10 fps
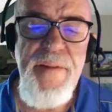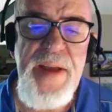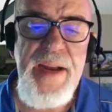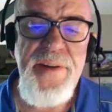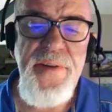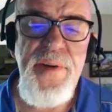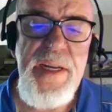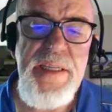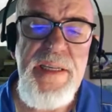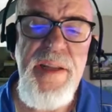factor
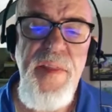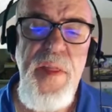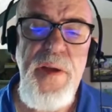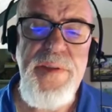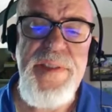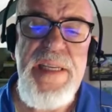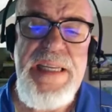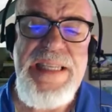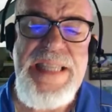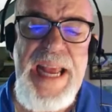in those
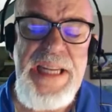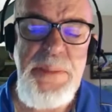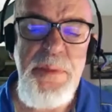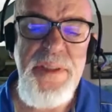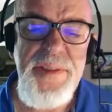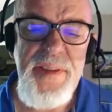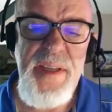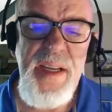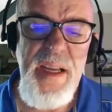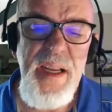intangibles
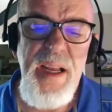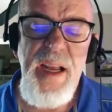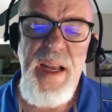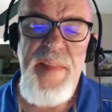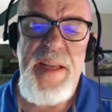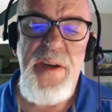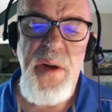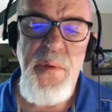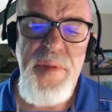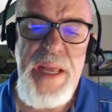that
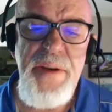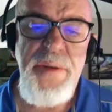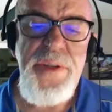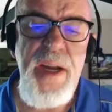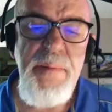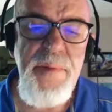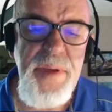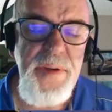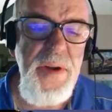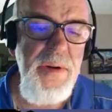go with that new job.
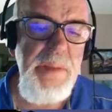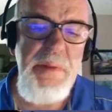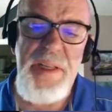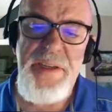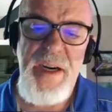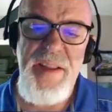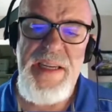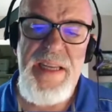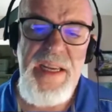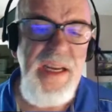In the military, they
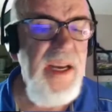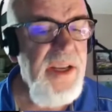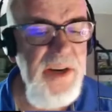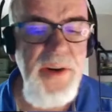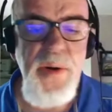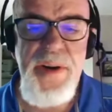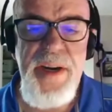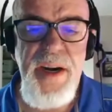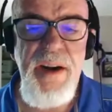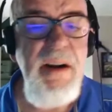tell you, you're going
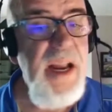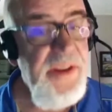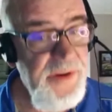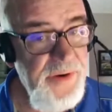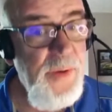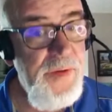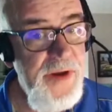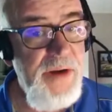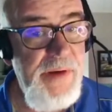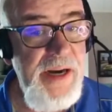here and you're going
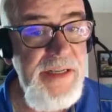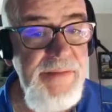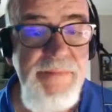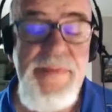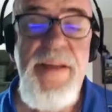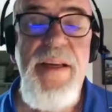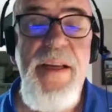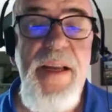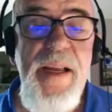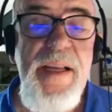there, right?
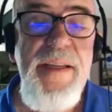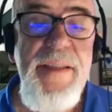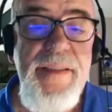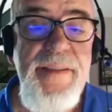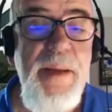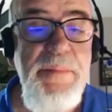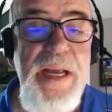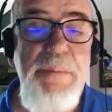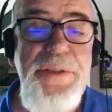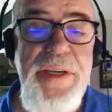
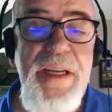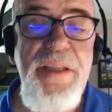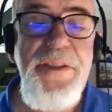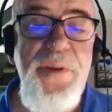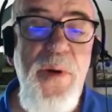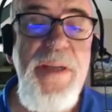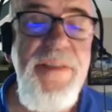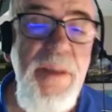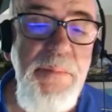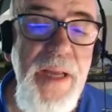Sometimes you get a little choice.
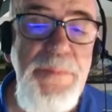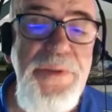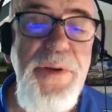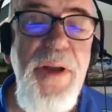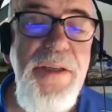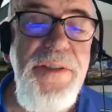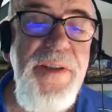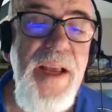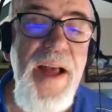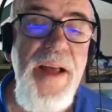Sometimes you
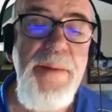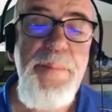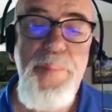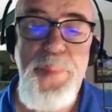understand how to,